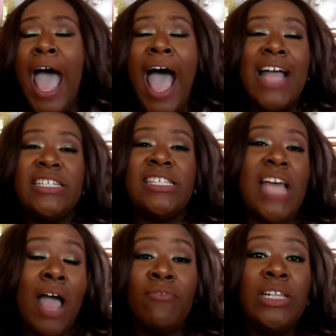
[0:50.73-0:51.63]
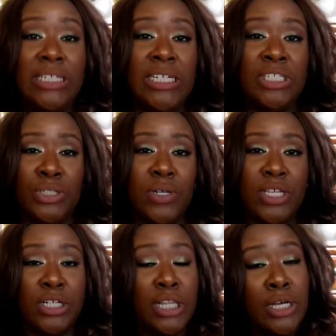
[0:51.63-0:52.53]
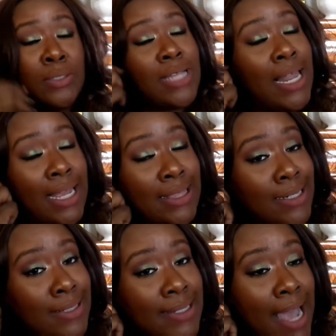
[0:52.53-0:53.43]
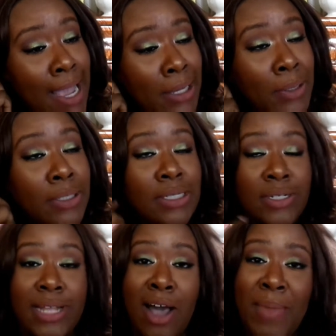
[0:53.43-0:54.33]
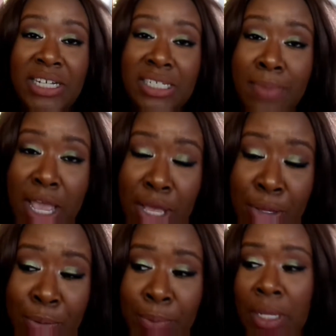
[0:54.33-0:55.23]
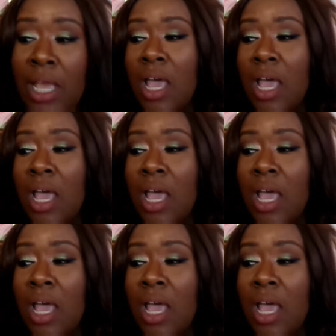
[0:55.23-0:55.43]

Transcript: I really enjoy their clothes. I like their style. Their style matches my own.